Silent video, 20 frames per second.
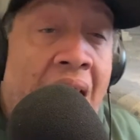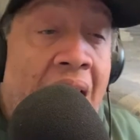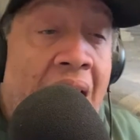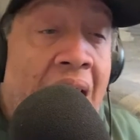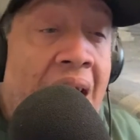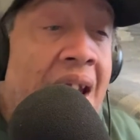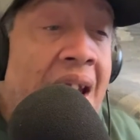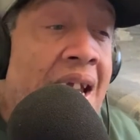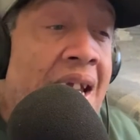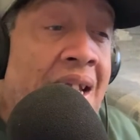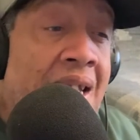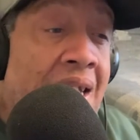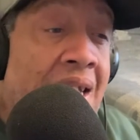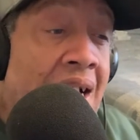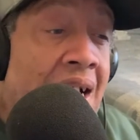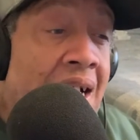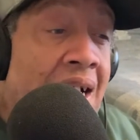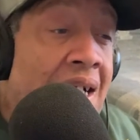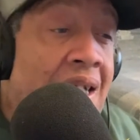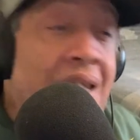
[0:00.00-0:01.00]
And
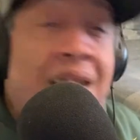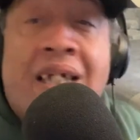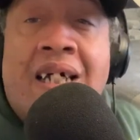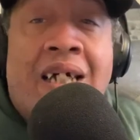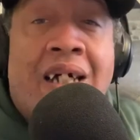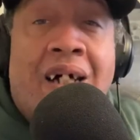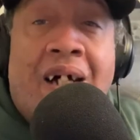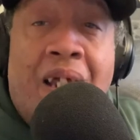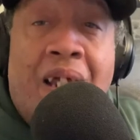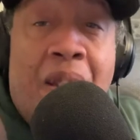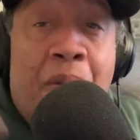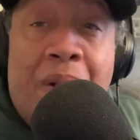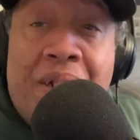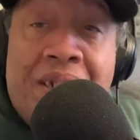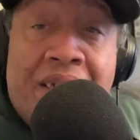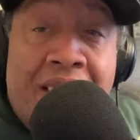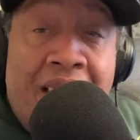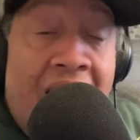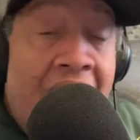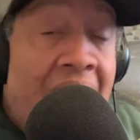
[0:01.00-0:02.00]
uh, otherwise than
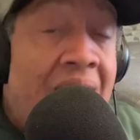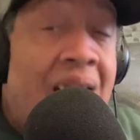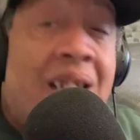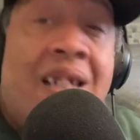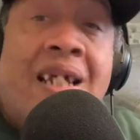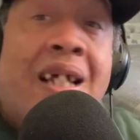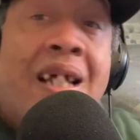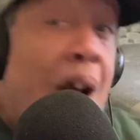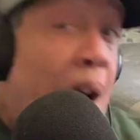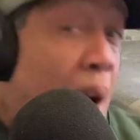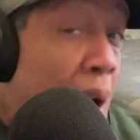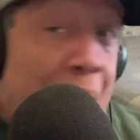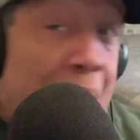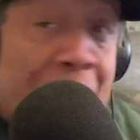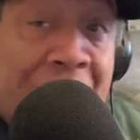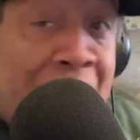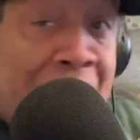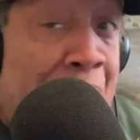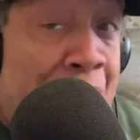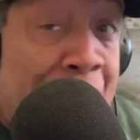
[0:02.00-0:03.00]
that, I'll
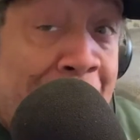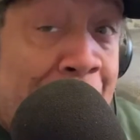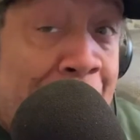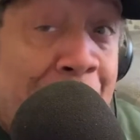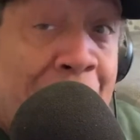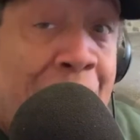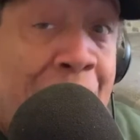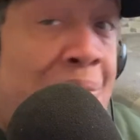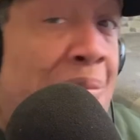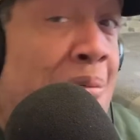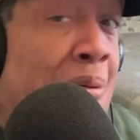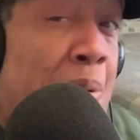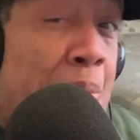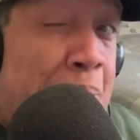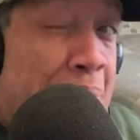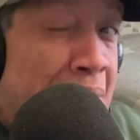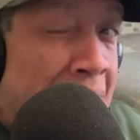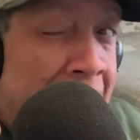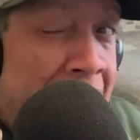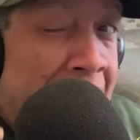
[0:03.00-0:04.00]
see you soon.
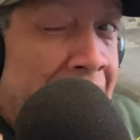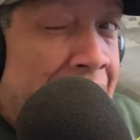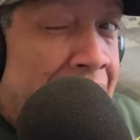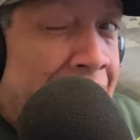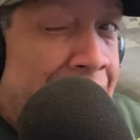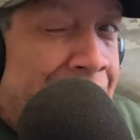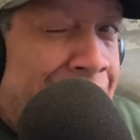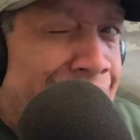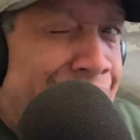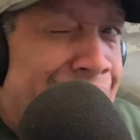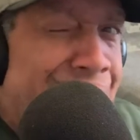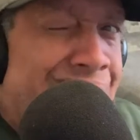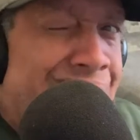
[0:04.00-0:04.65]
Peace.